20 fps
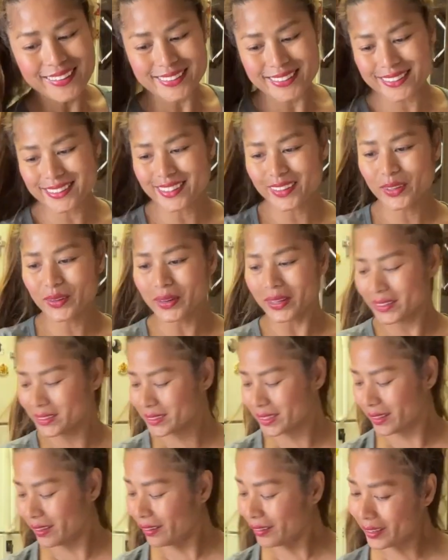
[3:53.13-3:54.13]
So I
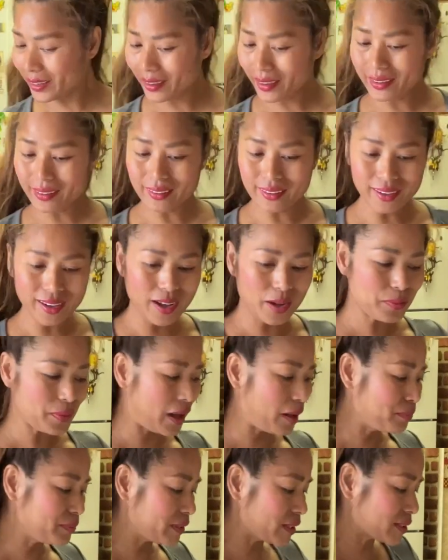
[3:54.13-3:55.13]
said, okay,
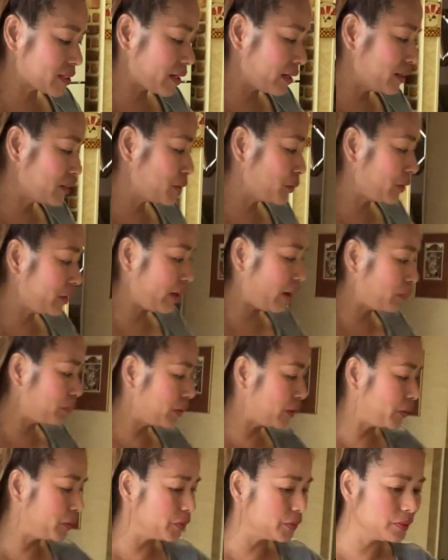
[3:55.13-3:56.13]
I'm just gonna do an
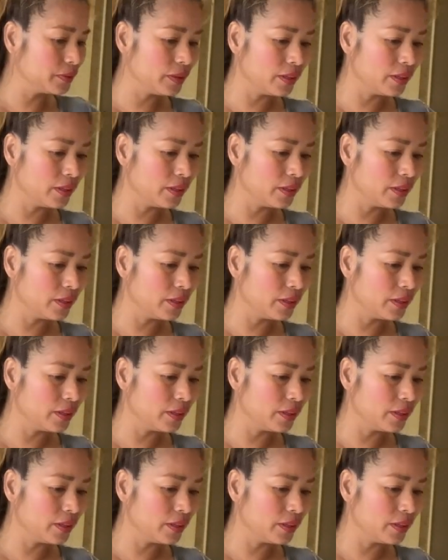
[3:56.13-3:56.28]
upload.